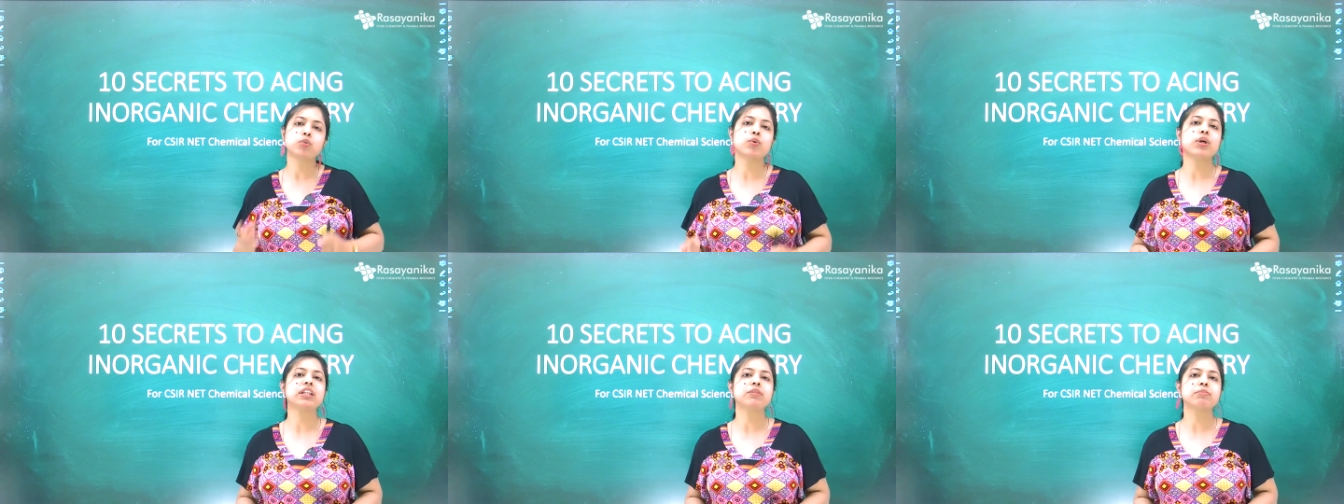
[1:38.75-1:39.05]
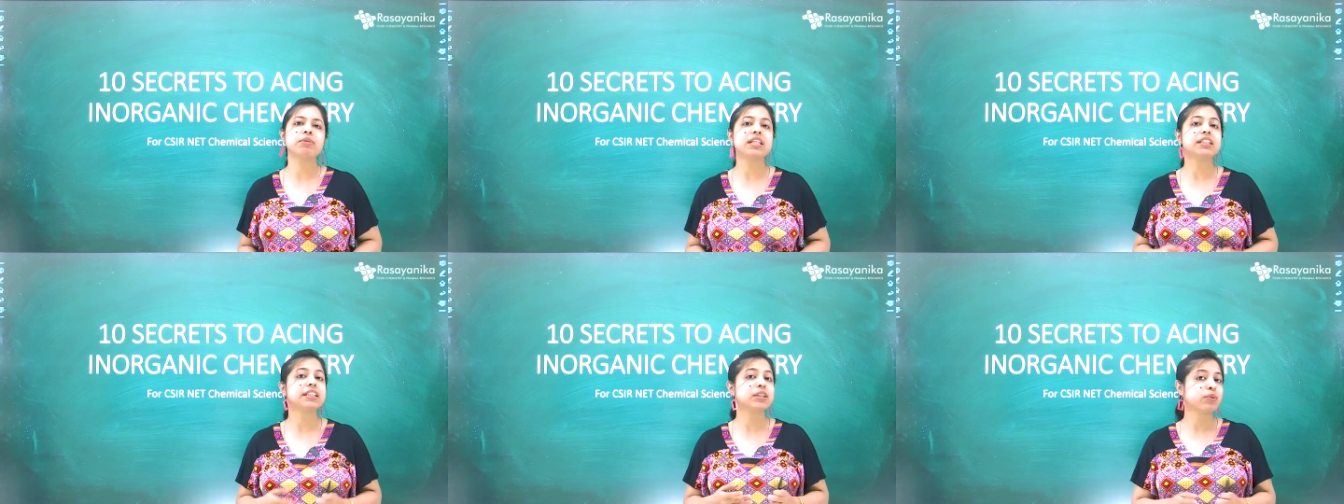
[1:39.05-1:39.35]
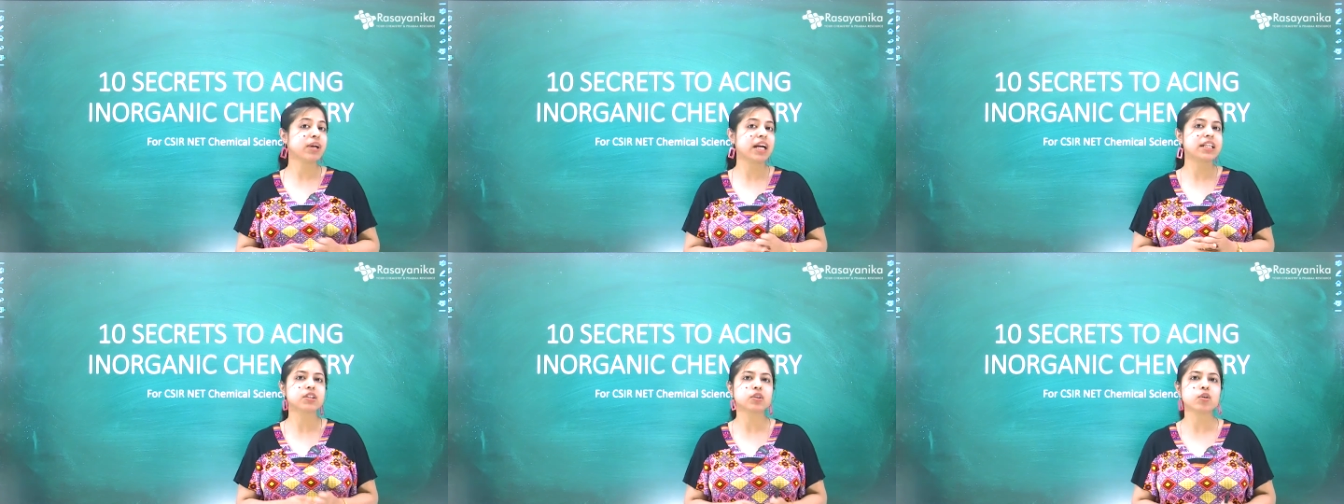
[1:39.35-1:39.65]
to 20 minutes
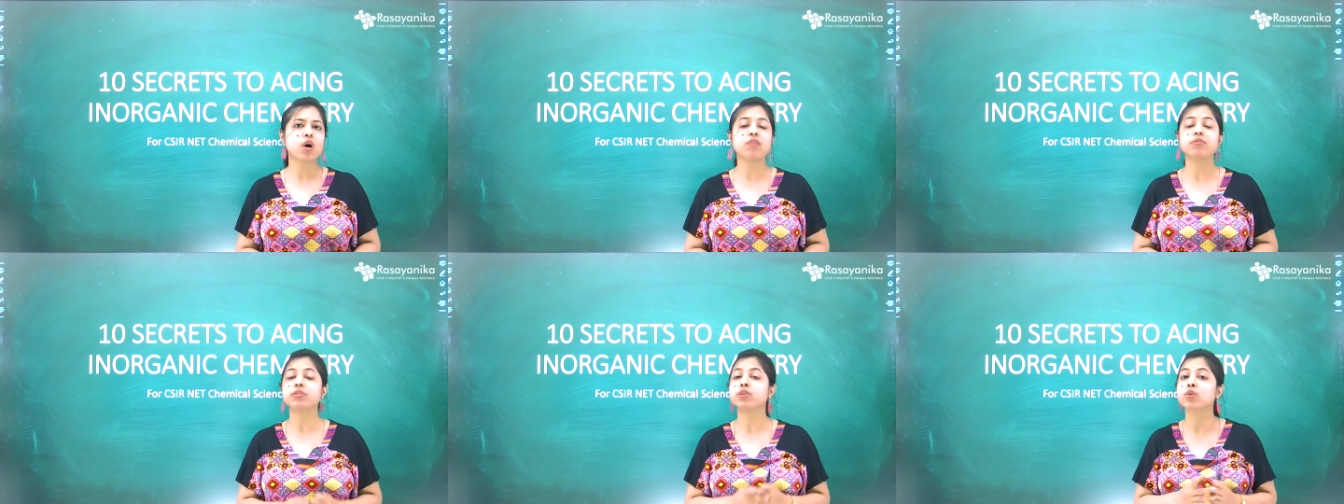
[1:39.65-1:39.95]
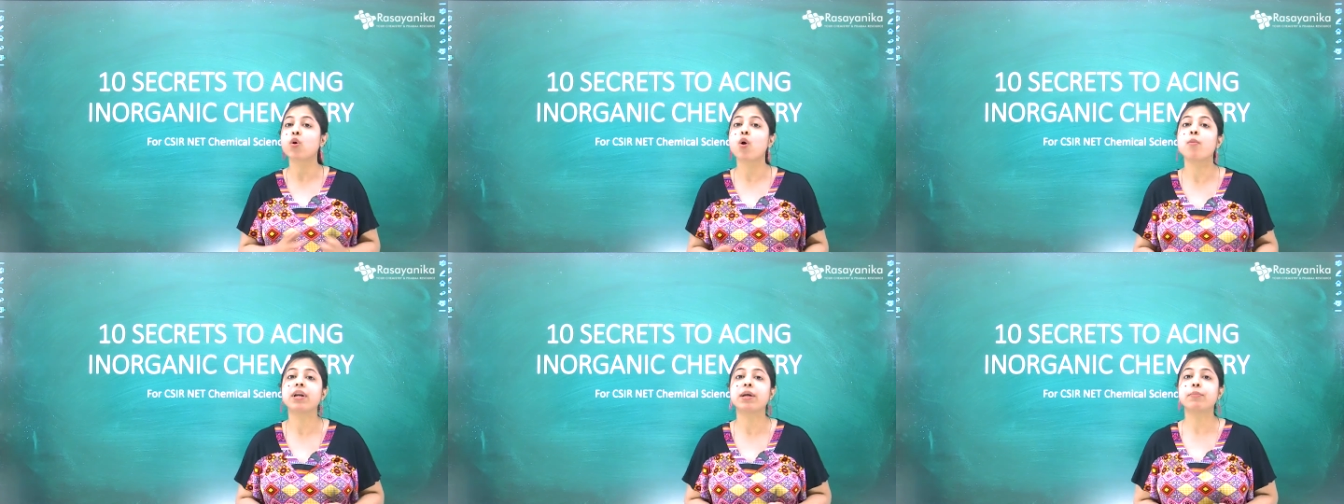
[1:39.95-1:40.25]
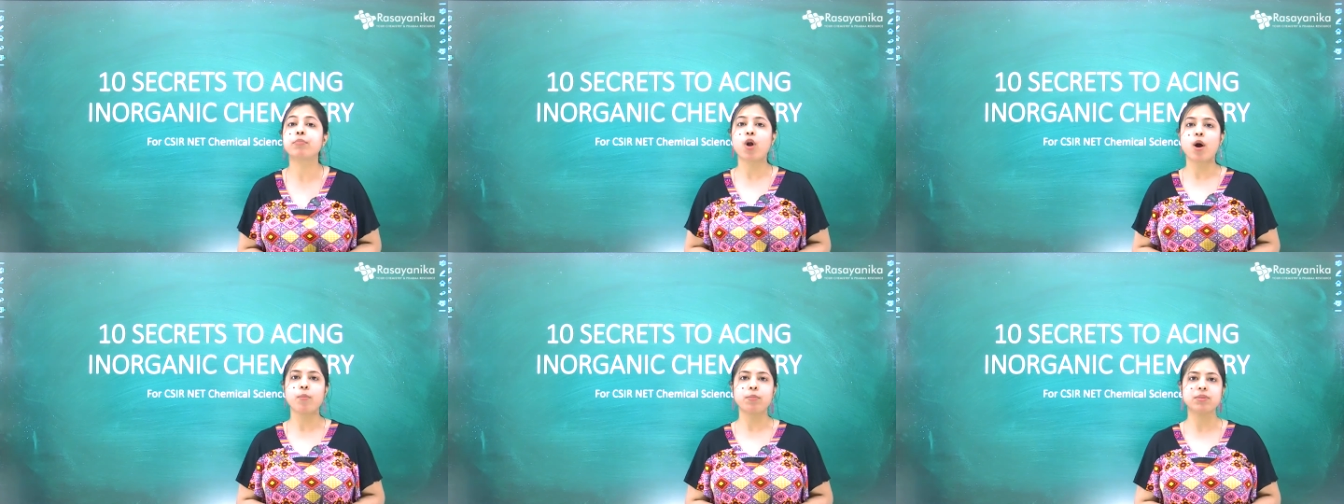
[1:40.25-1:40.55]
you can solve so
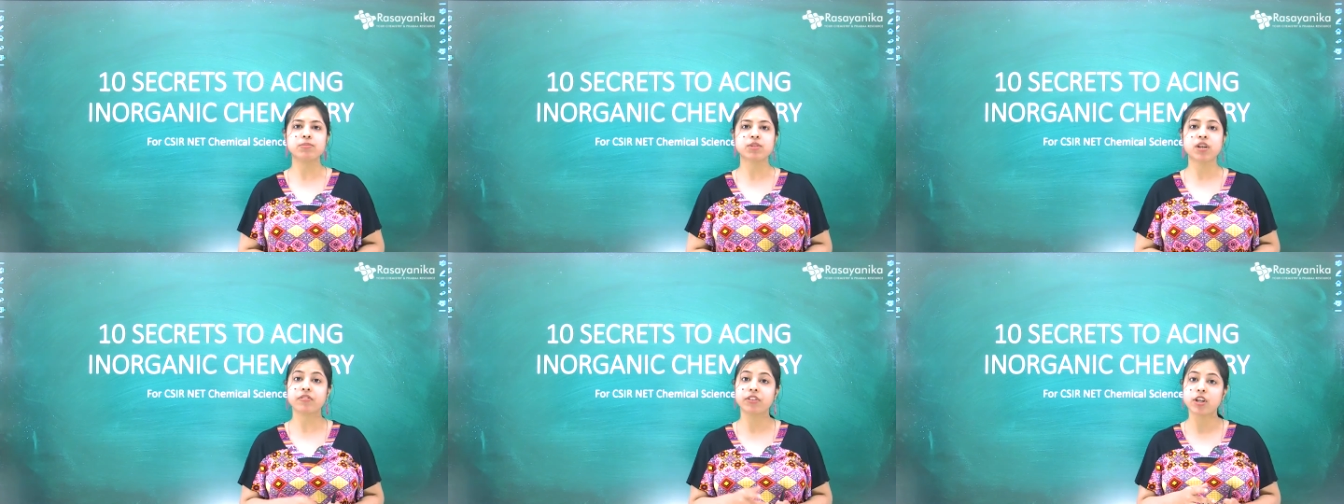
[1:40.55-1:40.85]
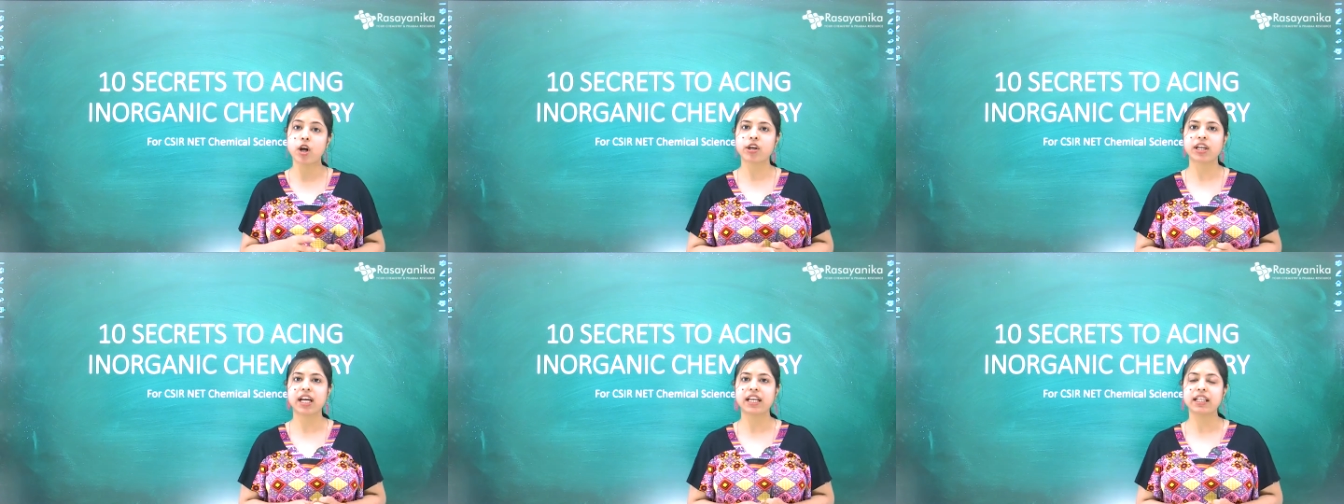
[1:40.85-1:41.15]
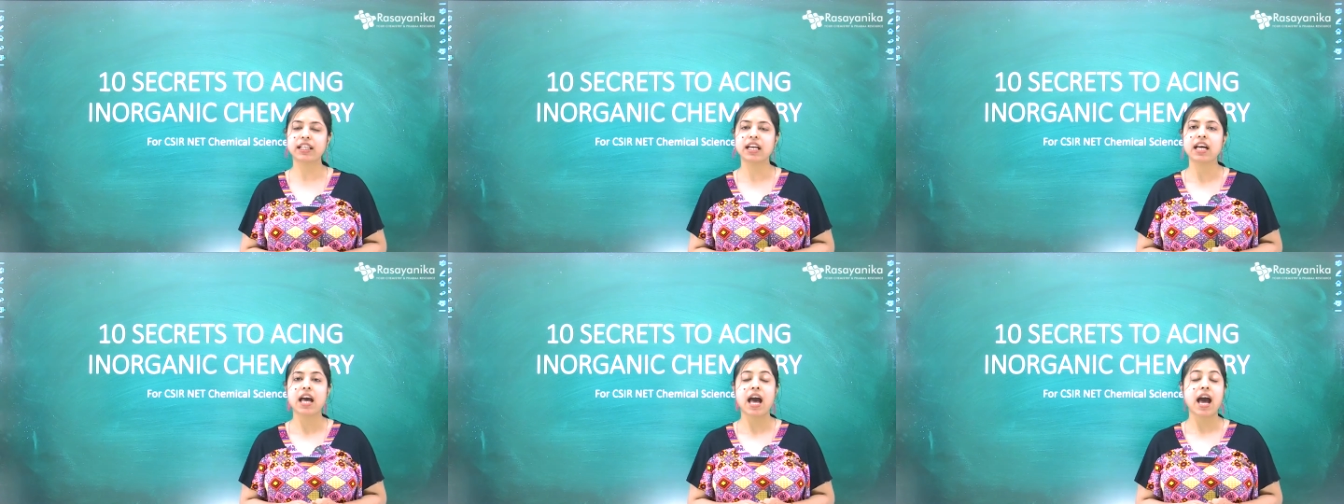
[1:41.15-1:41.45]
many problems of
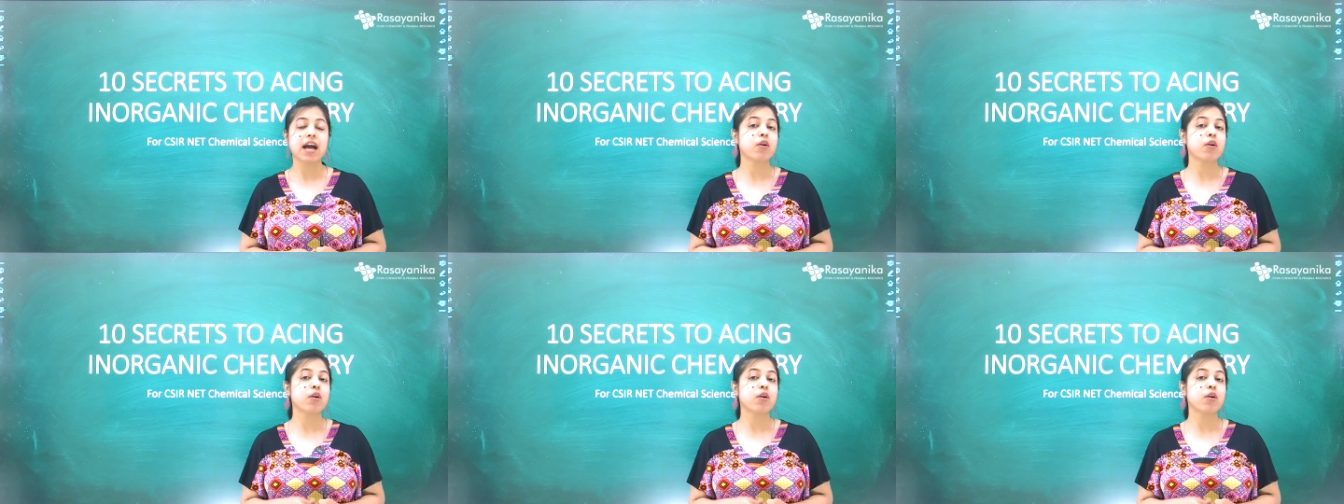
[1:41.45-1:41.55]
inorganic